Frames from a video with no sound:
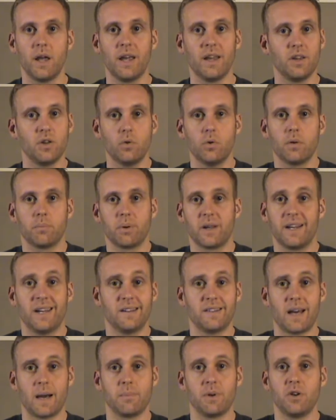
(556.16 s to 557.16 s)
You have plenty
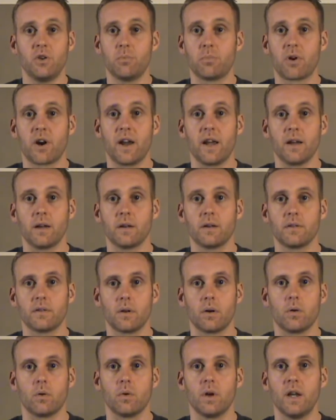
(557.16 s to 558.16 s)
of time to do praying,
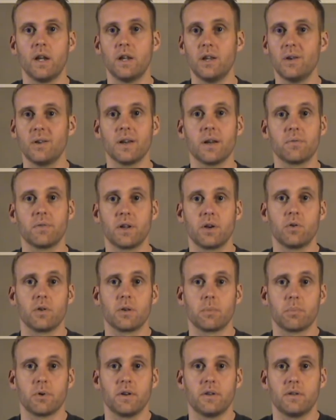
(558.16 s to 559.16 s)
so you can definitely go with
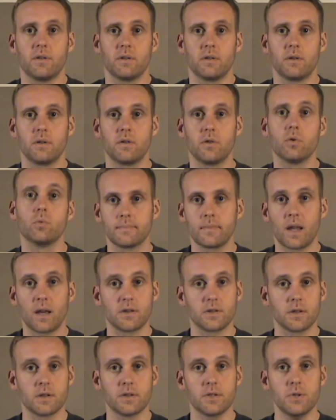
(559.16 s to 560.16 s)
the Priest too. On
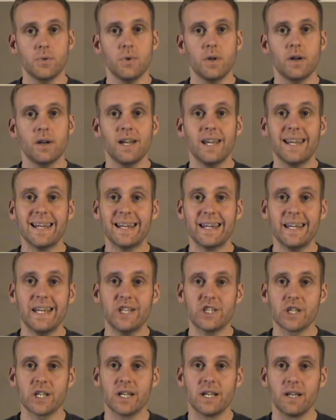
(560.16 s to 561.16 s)
turn 2, you're going to get
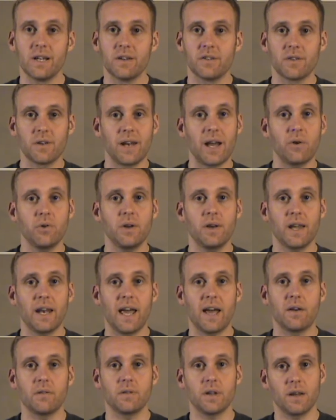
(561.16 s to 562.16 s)
Legion, so now you can
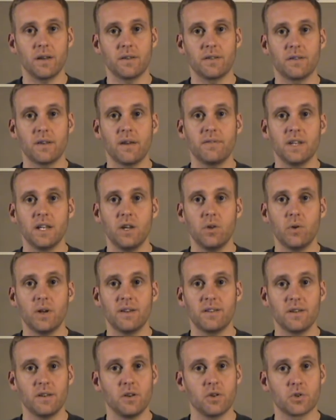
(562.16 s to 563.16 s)
have 7
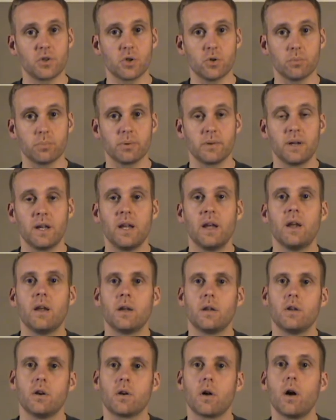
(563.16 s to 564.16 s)
units in your troop.
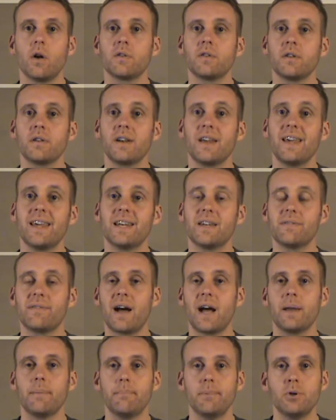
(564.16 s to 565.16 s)
You're also going to get
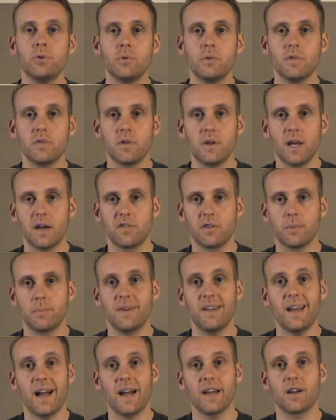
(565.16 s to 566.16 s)
Divine Boon, so you have some
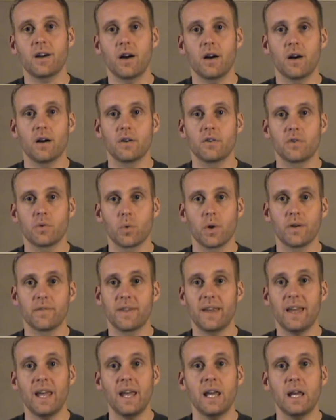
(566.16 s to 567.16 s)
DI cards throughout
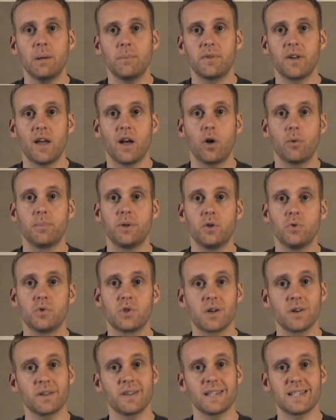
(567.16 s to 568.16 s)
the game to help you
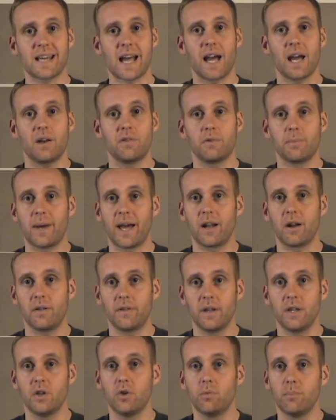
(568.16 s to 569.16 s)
turn the tide of a battle
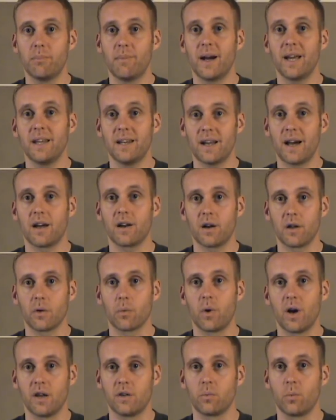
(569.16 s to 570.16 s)
that you might not
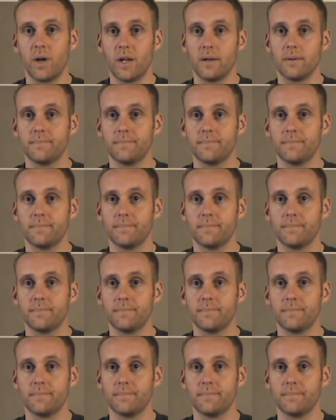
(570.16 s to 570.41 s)
otherwise win.